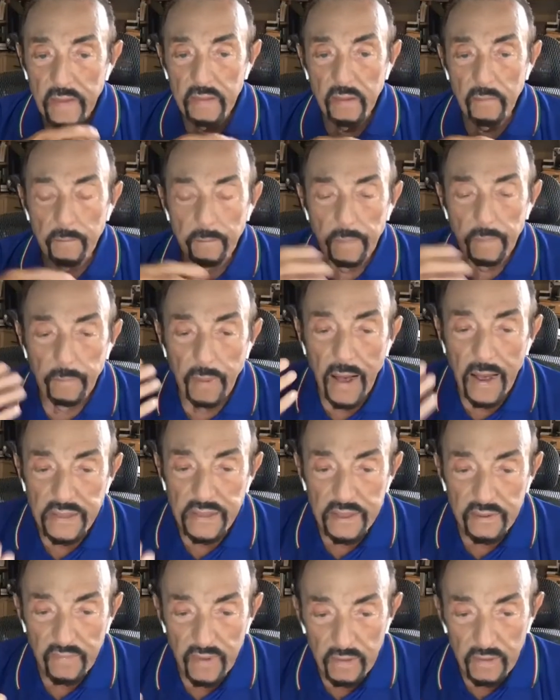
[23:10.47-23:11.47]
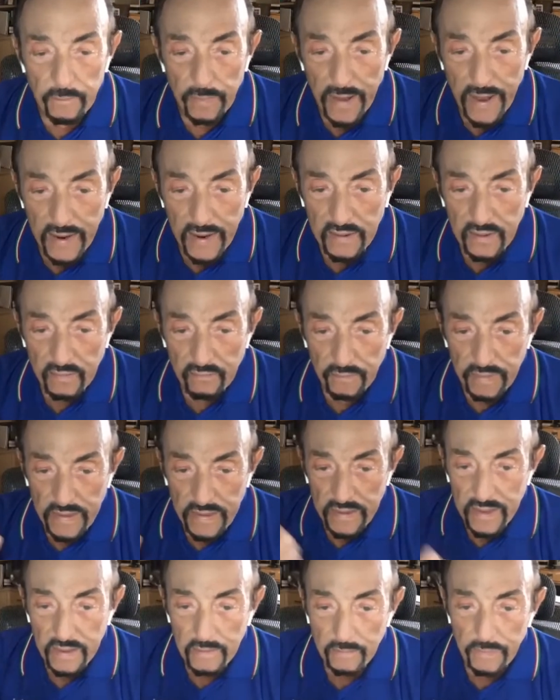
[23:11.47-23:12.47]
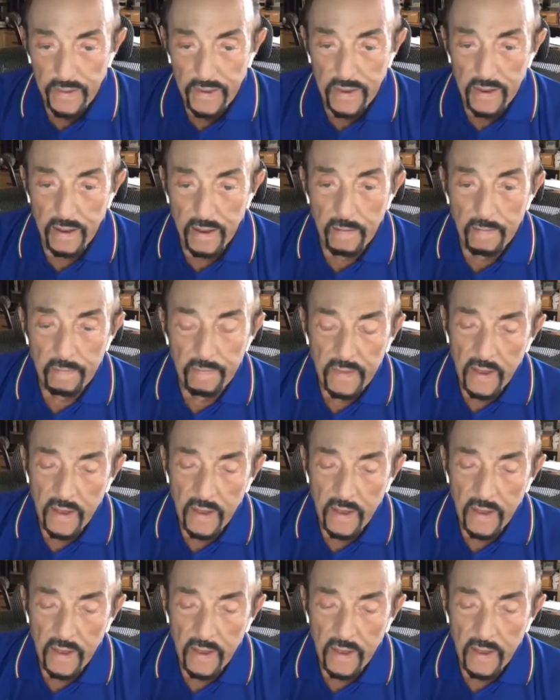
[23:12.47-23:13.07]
the positive impact of BTP